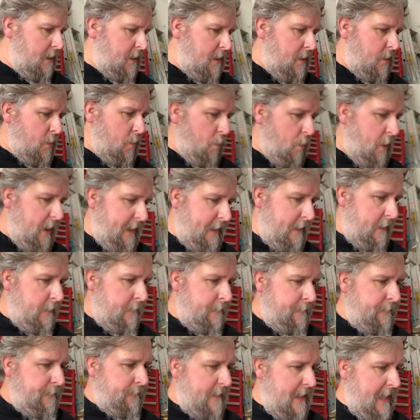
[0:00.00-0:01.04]
Well,
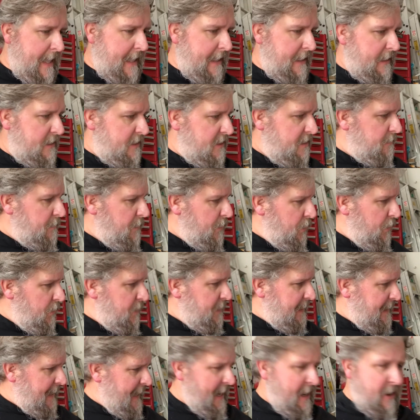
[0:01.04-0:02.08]
I smoothed
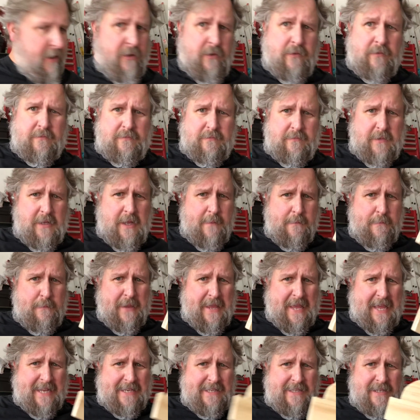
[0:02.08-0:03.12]
it out a
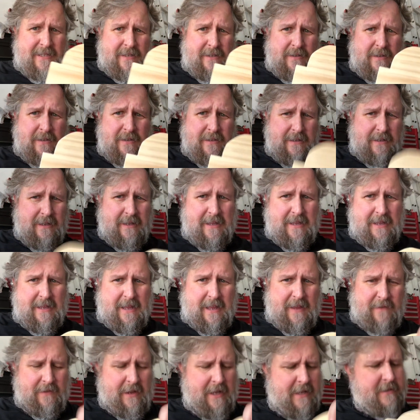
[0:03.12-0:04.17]
bit.
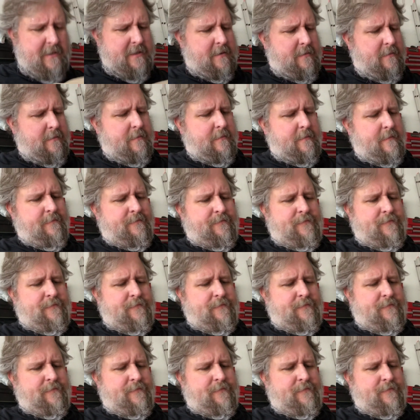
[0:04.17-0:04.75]
I've got some